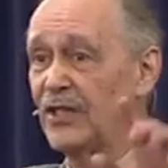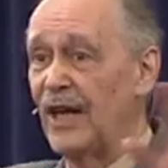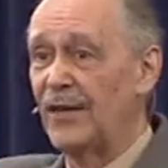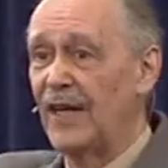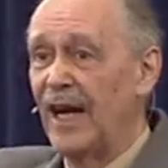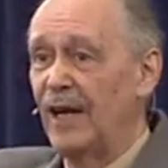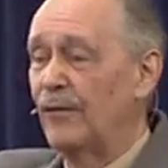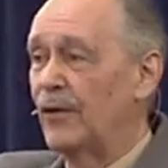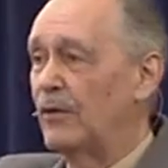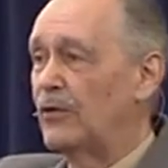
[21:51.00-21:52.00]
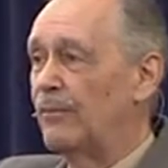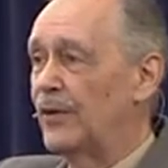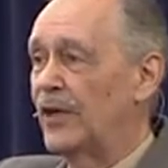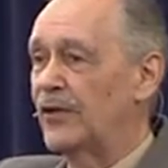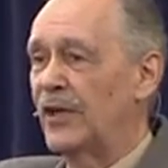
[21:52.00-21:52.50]
not the end for those who
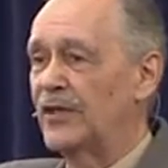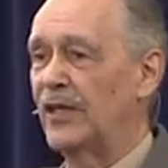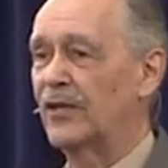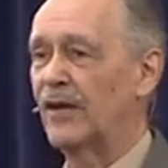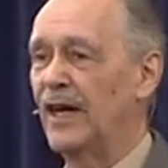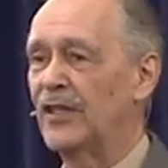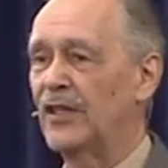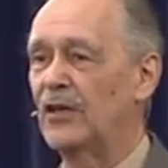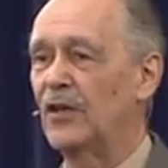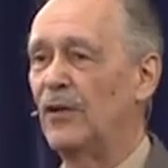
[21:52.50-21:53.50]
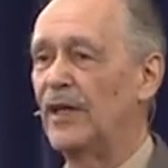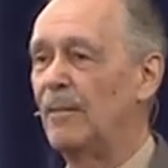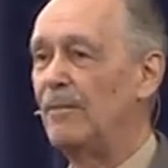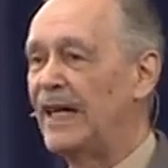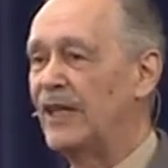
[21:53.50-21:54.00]
put their trust in Christ. This is only the
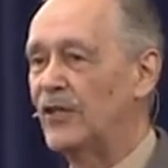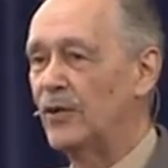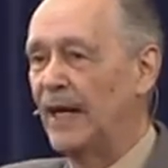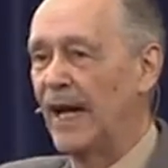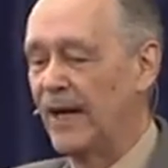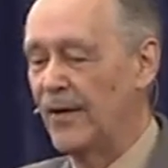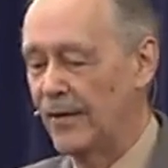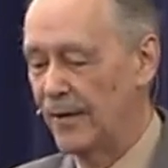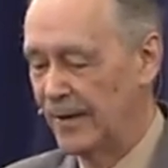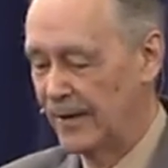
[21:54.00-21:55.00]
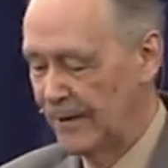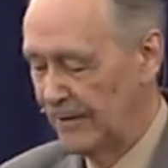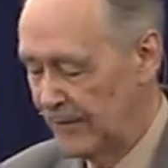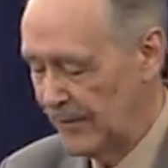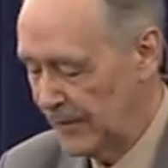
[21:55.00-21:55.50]
means to an end.
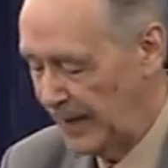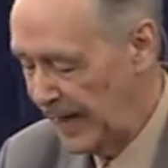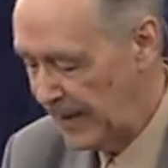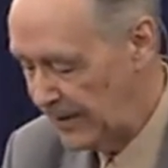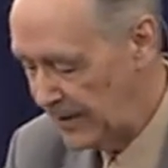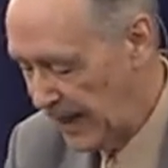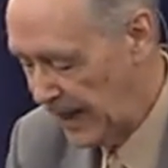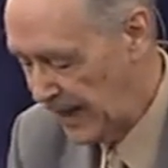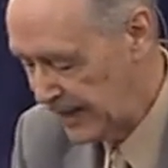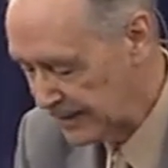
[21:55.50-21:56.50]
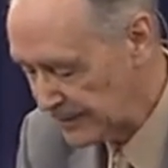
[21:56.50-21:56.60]
Thank God.